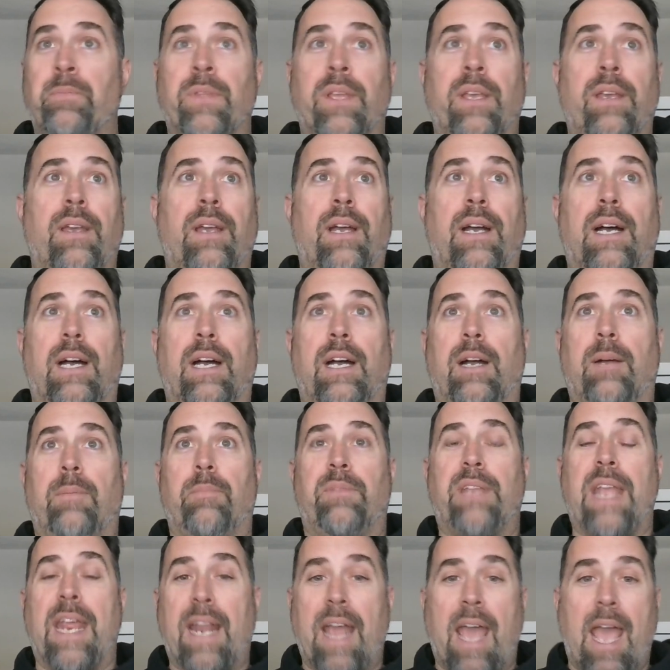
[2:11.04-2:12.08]
CIOs,
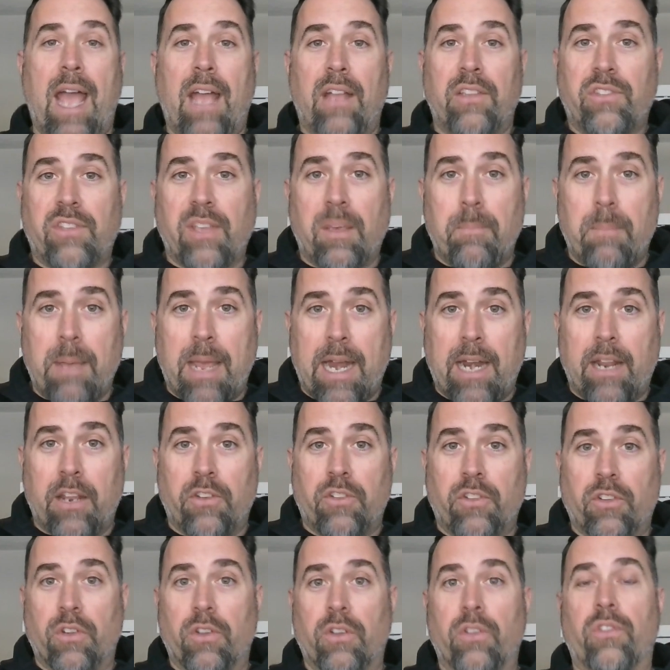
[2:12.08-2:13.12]
data asset
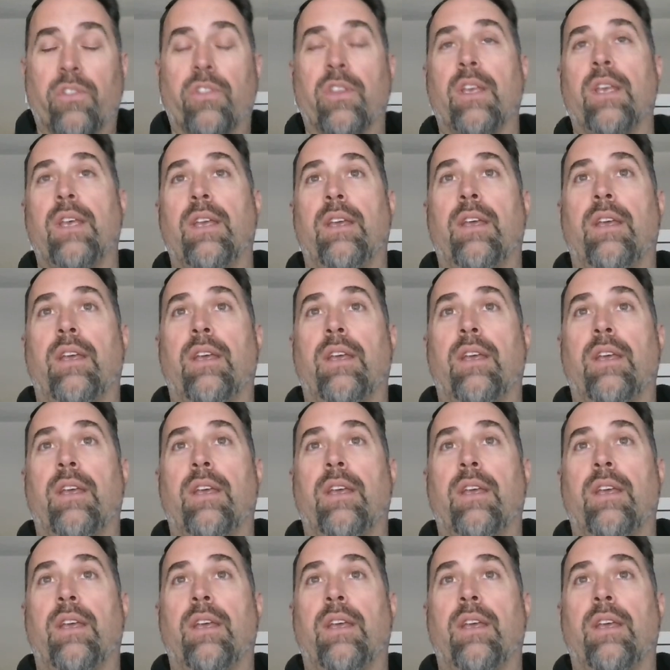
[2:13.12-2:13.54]
managers,